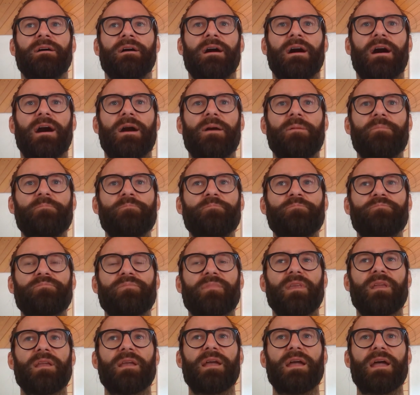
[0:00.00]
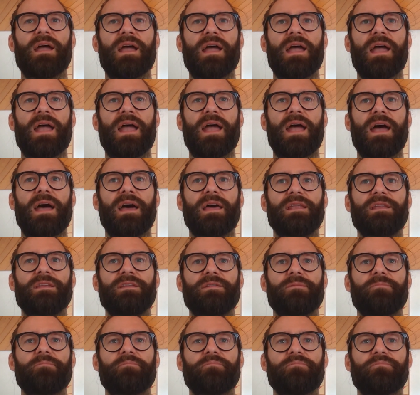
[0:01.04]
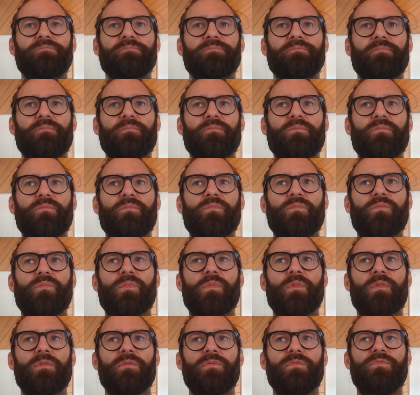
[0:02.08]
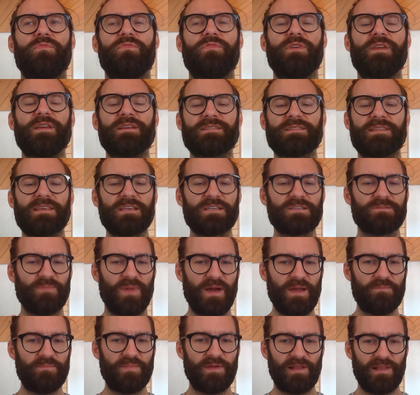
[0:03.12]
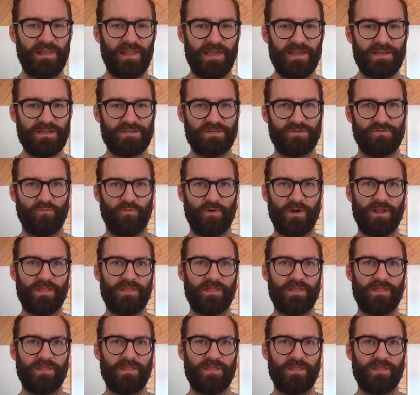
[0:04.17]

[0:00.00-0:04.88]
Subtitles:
And these things might be linked to one